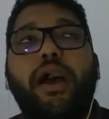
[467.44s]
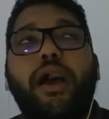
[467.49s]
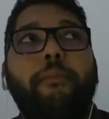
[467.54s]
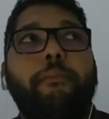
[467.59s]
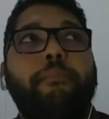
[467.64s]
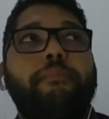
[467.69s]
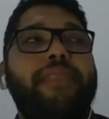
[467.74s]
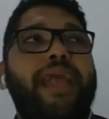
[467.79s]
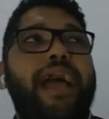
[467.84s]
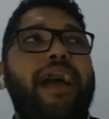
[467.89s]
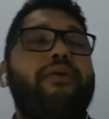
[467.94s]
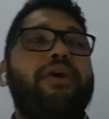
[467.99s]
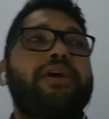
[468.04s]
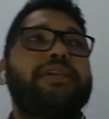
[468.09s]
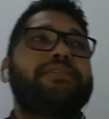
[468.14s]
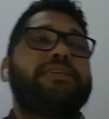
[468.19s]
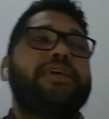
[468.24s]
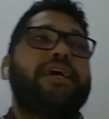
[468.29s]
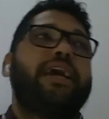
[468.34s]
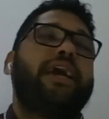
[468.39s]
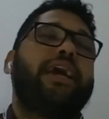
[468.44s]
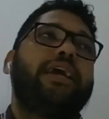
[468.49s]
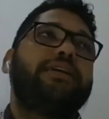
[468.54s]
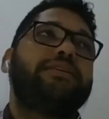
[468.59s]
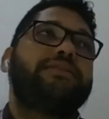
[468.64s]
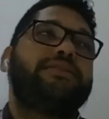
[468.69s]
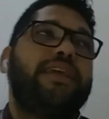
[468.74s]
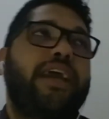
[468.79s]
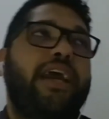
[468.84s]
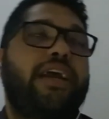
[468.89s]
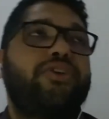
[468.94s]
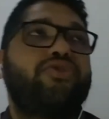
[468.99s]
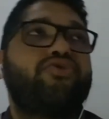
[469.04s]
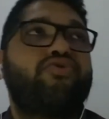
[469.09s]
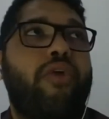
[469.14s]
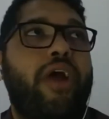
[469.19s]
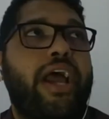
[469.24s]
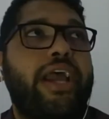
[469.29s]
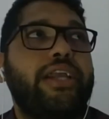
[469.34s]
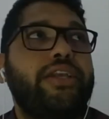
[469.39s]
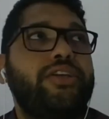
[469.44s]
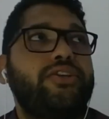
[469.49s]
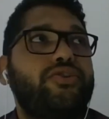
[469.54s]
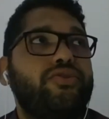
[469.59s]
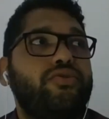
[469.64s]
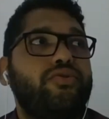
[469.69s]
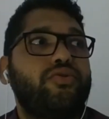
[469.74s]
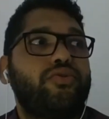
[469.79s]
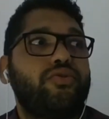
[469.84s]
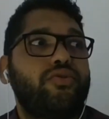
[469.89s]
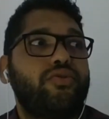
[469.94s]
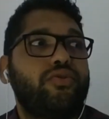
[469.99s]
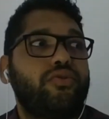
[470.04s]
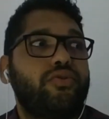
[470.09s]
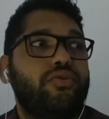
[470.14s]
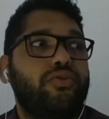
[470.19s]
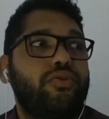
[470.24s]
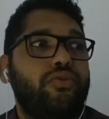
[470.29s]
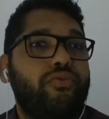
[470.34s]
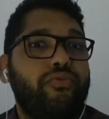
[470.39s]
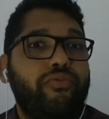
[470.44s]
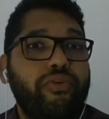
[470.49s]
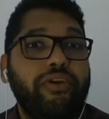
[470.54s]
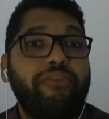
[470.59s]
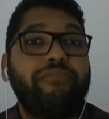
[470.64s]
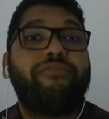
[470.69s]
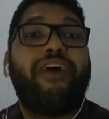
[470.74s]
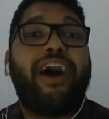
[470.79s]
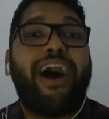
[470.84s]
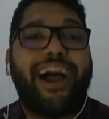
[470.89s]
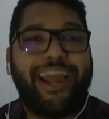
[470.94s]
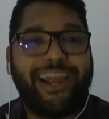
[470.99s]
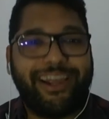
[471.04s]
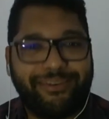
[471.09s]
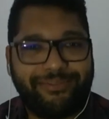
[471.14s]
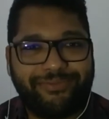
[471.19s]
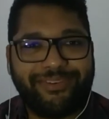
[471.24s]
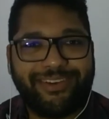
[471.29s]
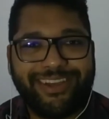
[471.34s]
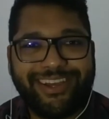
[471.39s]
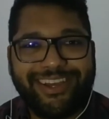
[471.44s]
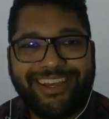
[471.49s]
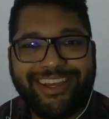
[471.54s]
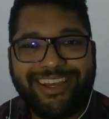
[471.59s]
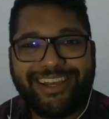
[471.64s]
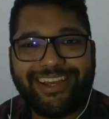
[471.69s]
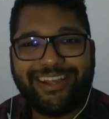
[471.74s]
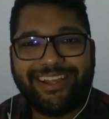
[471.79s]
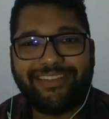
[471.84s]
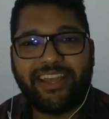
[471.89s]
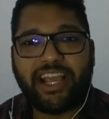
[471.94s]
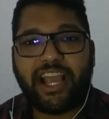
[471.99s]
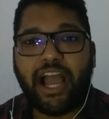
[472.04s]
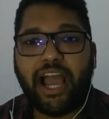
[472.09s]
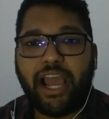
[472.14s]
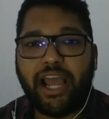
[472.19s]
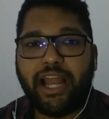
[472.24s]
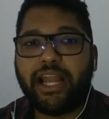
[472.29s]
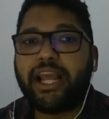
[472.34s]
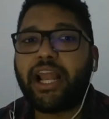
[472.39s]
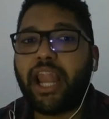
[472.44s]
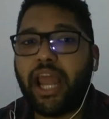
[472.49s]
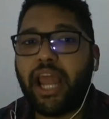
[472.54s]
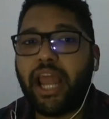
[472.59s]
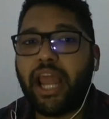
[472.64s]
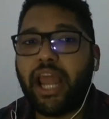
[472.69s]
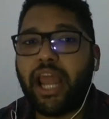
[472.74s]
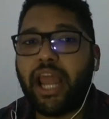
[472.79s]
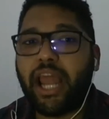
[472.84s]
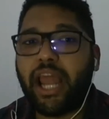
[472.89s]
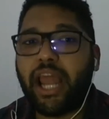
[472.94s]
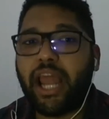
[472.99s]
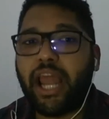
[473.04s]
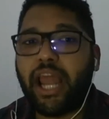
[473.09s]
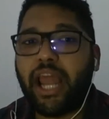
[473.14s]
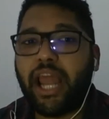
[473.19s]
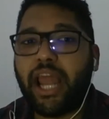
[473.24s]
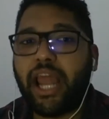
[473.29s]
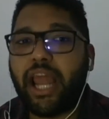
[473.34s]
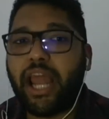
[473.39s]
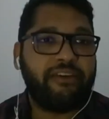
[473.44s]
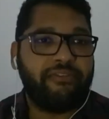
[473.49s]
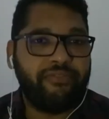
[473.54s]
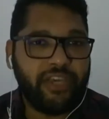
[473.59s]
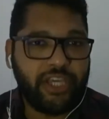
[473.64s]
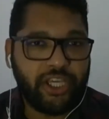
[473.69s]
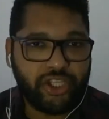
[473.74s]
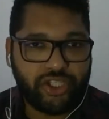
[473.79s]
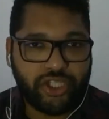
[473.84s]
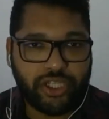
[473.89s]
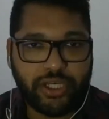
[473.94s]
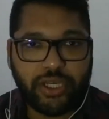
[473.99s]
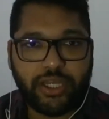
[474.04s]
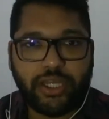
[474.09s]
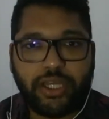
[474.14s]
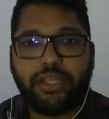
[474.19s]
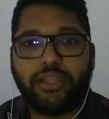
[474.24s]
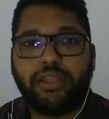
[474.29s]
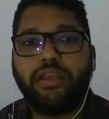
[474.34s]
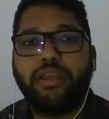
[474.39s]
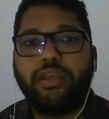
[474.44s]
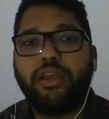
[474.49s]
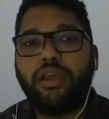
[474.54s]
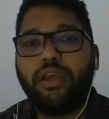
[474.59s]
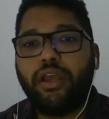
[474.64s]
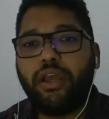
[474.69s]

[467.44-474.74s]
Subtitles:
Nowadays, they are trying to revive the Gaelic. There is a television